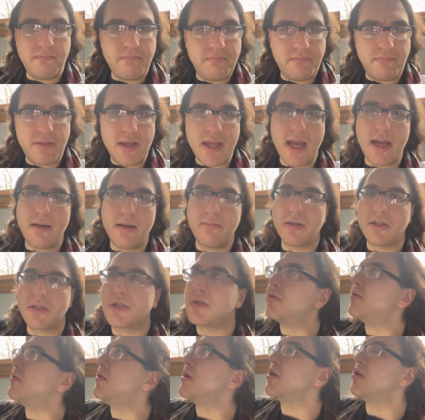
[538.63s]
be able
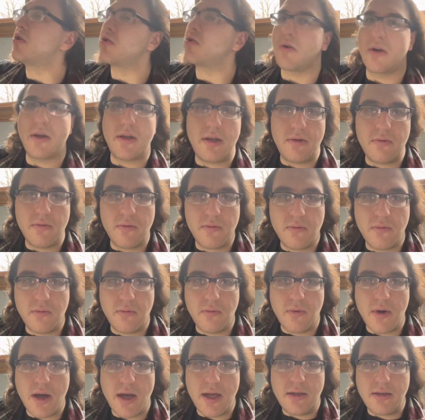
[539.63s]
to enjoy
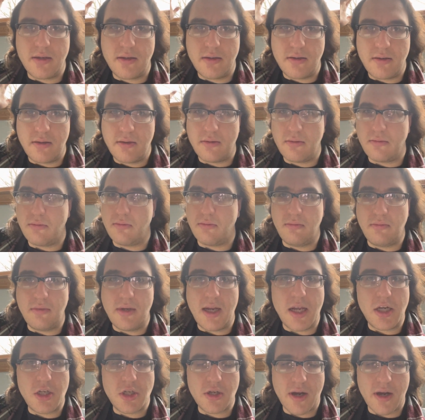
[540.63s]
what
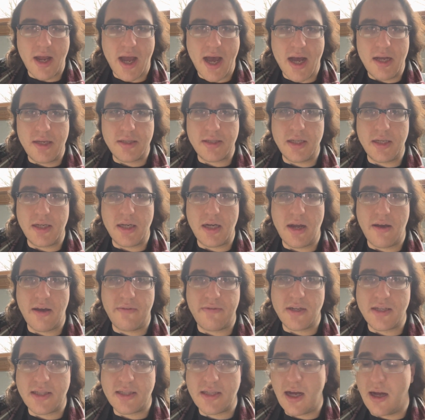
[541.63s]
nature has in and of
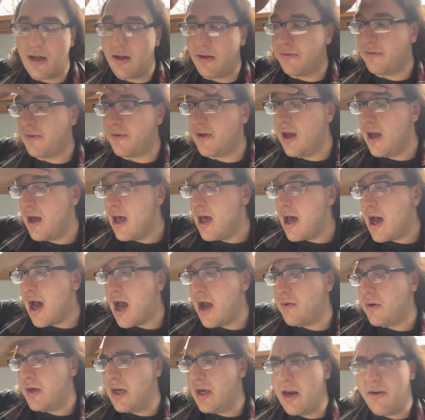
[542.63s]
itself.
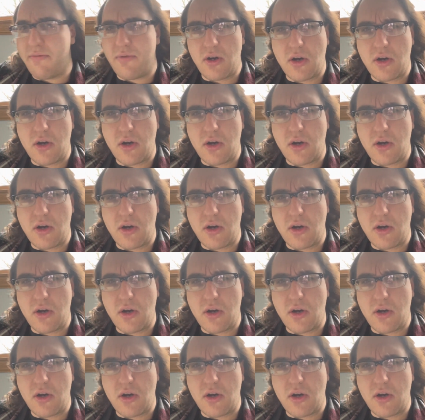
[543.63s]
I would never